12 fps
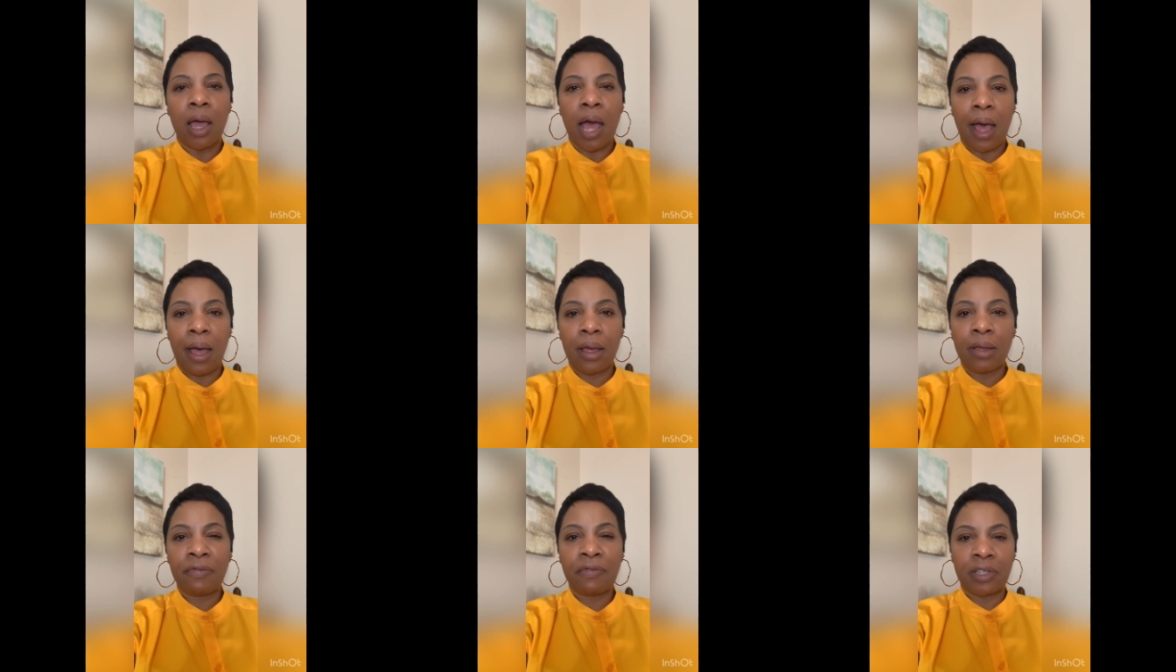
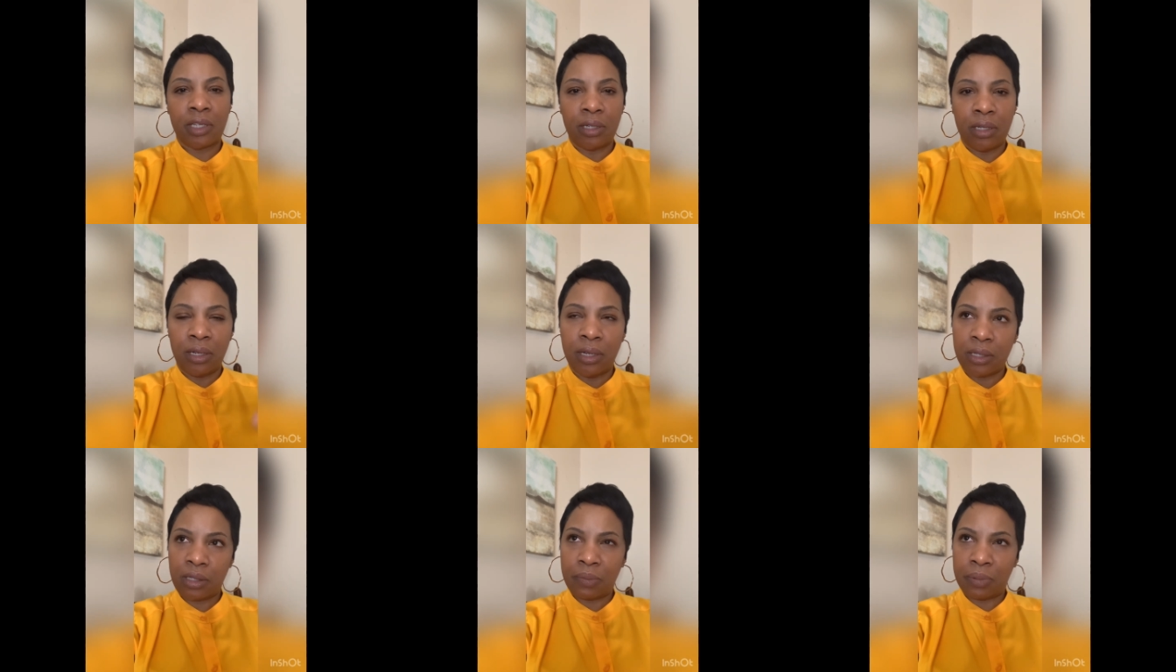I physically
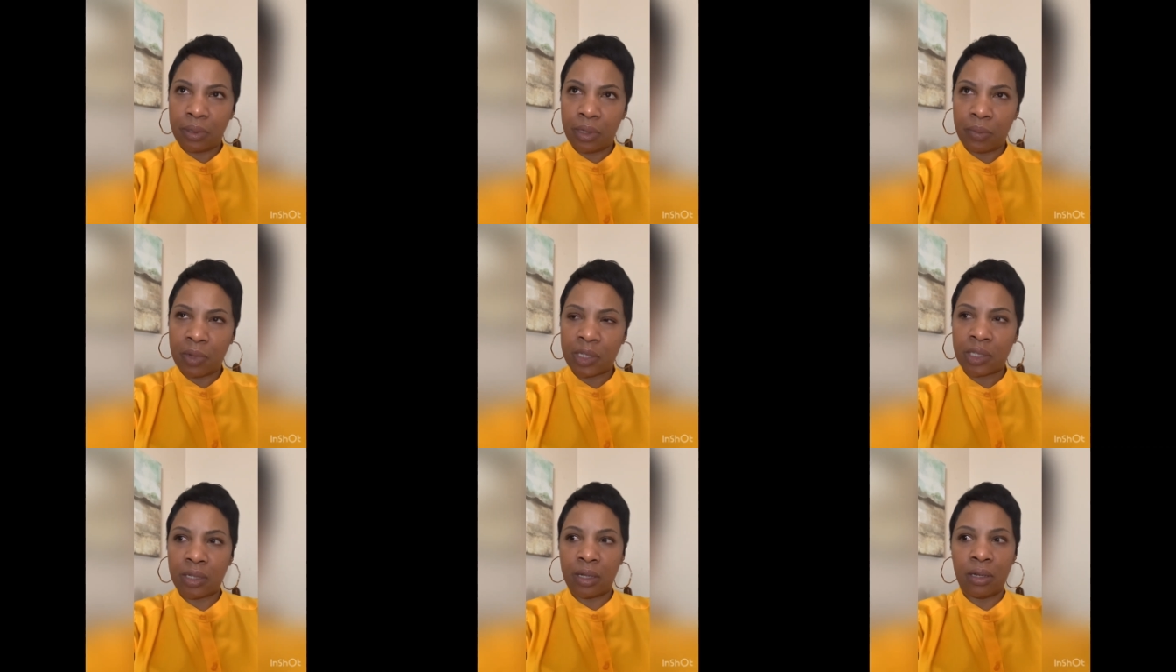disciplined my
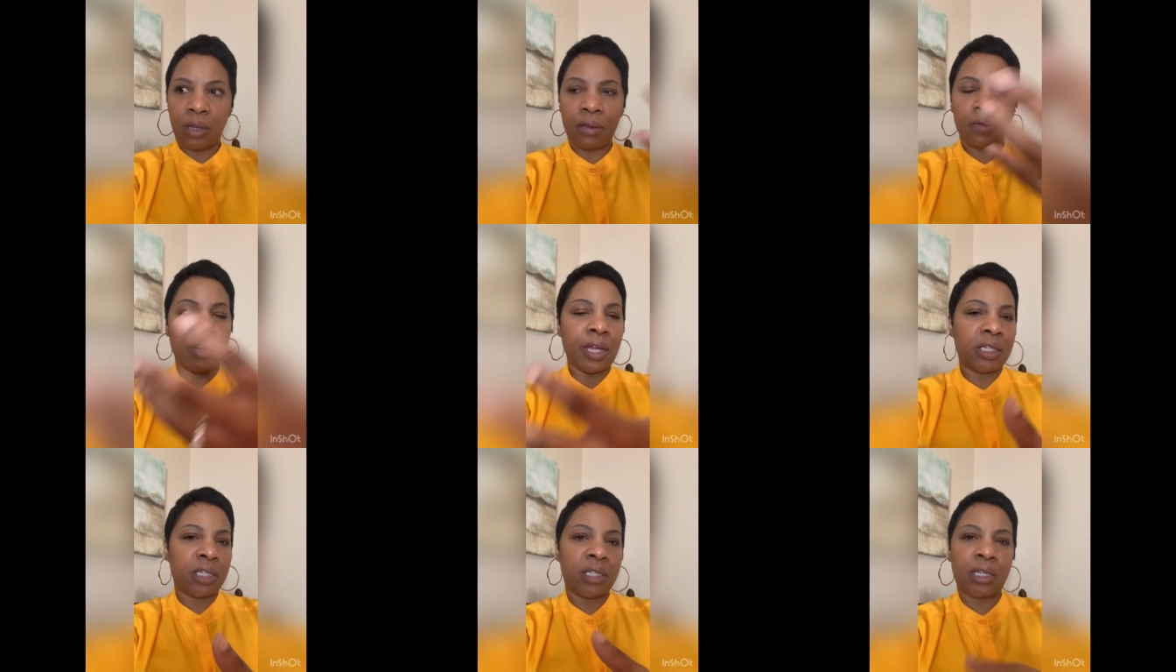son if
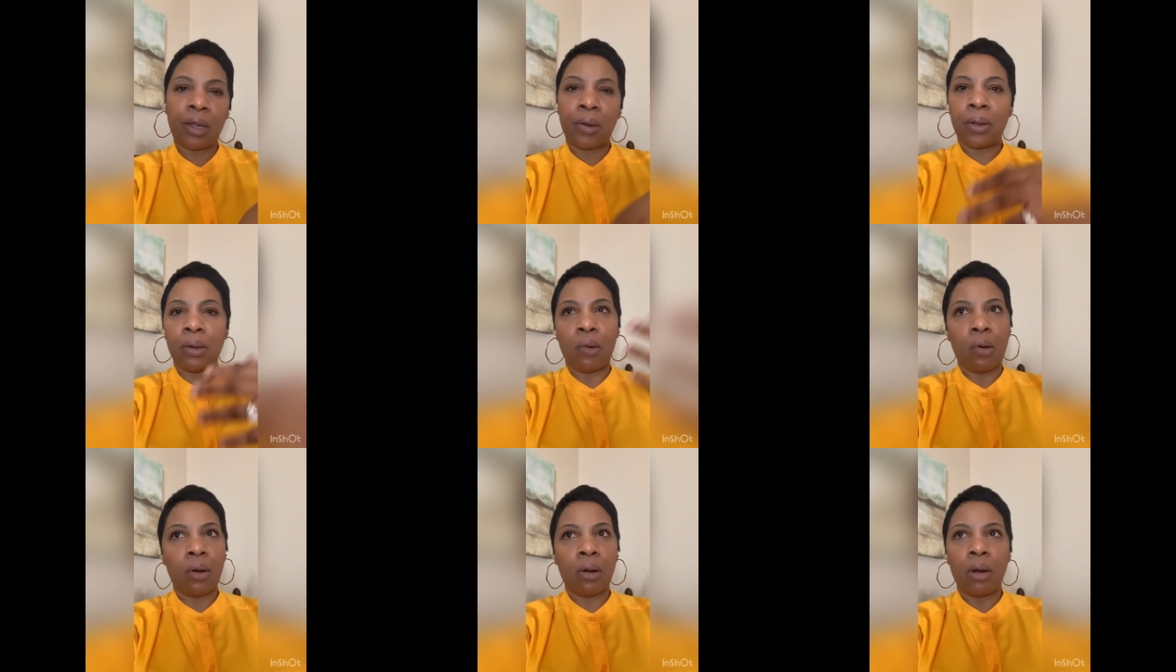necessary
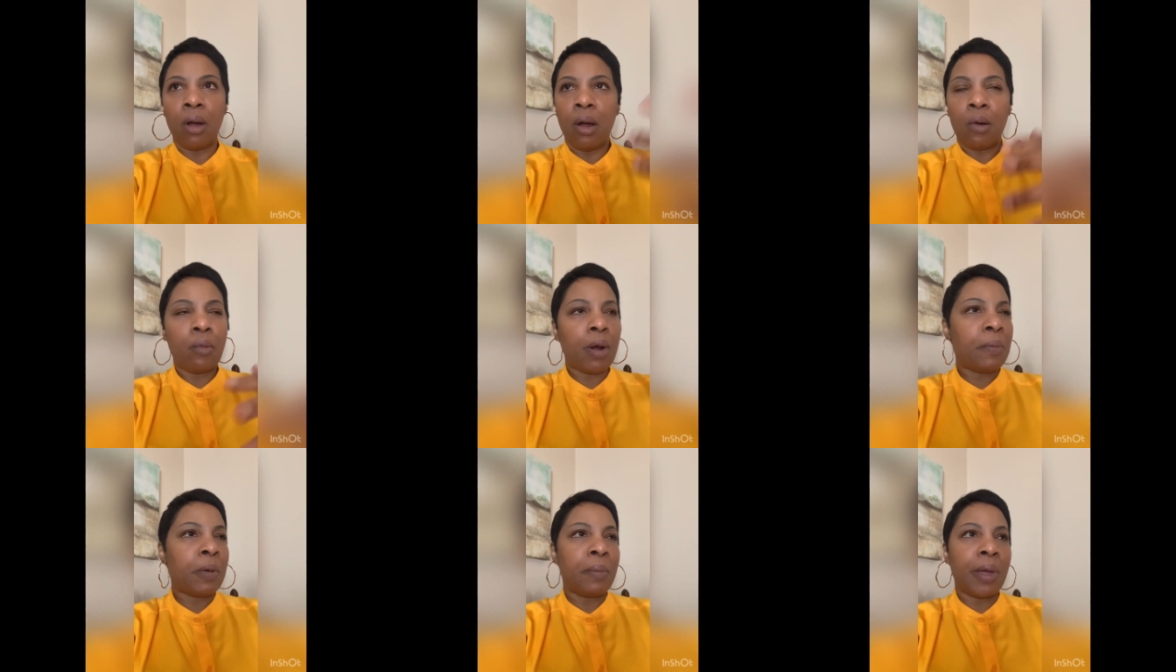or
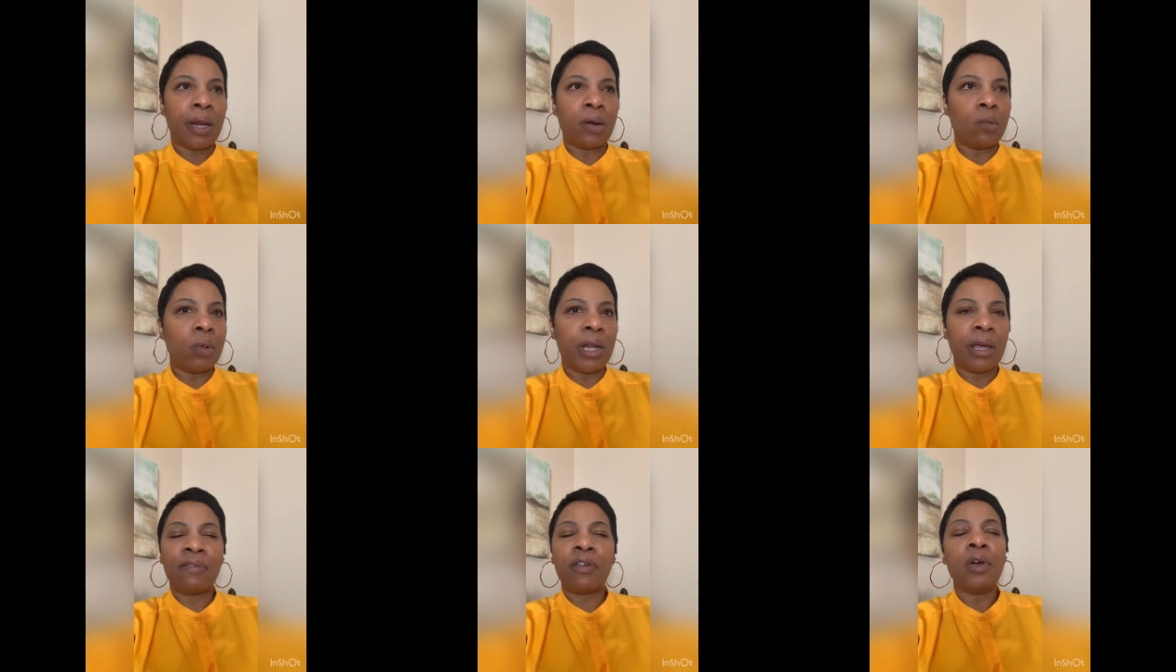reprimand or
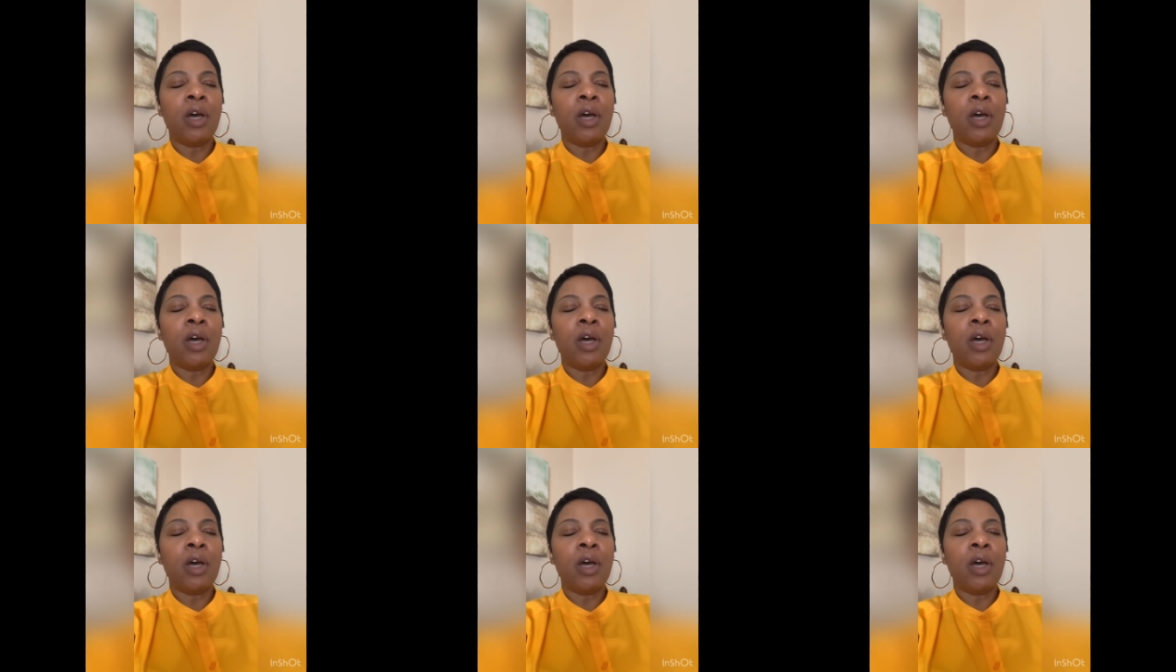whatever.